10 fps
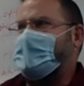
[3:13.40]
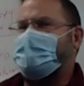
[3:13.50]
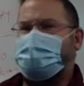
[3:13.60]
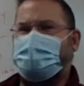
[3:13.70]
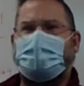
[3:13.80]

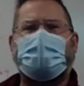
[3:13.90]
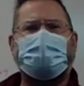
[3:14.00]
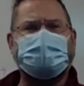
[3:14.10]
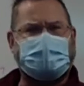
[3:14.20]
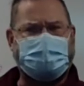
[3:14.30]
If you think, oh,
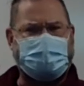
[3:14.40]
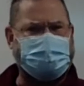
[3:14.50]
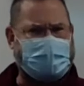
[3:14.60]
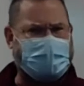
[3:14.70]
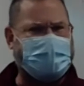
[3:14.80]
this could be
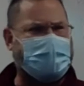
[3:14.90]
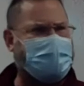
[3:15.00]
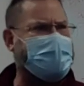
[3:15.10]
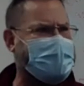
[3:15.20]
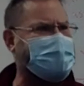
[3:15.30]
better, go
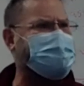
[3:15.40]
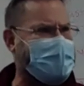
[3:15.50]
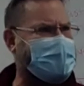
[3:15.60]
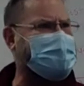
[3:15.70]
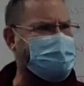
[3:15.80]
ahead and
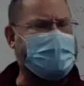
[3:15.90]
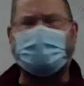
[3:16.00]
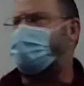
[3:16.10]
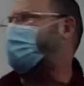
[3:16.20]
make it better,